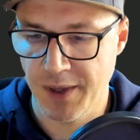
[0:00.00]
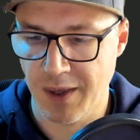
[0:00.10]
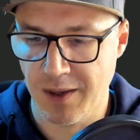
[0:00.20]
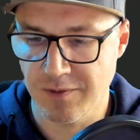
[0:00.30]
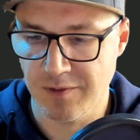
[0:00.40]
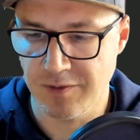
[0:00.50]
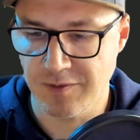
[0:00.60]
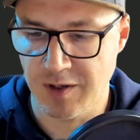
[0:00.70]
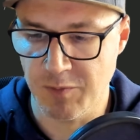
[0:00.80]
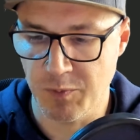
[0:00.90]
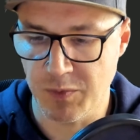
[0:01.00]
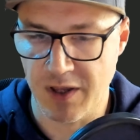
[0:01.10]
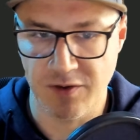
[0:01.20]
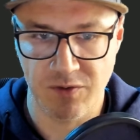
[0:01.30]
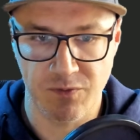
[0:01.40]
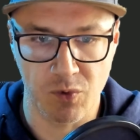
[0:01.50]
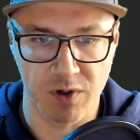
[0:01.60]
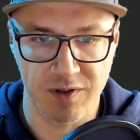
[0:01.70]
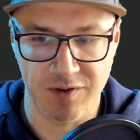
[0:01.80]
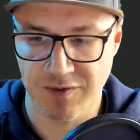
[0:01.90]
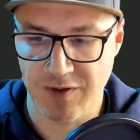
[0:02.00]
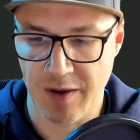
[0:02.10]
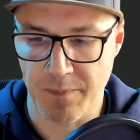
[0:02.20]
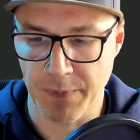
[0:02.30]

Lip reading: And the same applies for the stem.